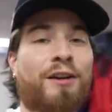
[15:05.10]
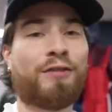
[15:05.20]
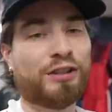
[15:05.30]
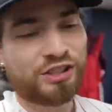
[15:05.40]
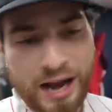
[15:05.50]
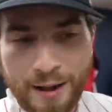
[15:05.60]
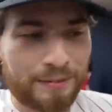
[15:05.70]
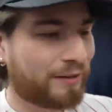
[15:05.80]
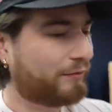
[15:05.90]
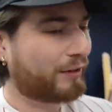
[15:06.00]
for
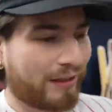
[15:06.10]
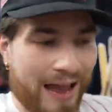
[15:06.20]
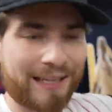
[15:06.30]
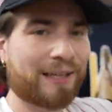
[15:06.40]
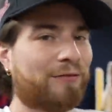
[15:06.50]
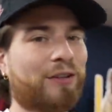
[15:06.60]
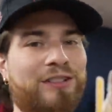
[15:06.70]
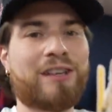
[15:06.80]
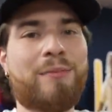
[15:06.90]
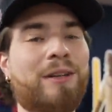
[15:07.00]
shopping, for liking, for
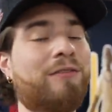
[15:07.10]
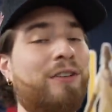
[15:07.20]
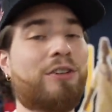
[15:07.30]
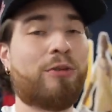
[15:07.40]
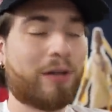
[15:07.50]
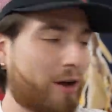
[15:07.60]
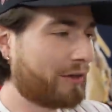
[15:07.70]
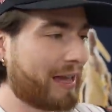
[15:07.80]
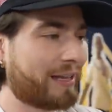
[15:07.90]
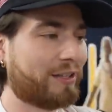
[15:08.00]
subbing, for doing all
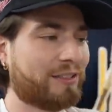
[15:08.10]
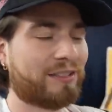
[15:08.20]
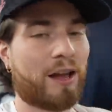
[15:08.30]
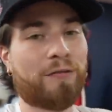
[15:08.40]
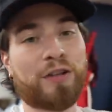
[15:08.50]
that good stuff,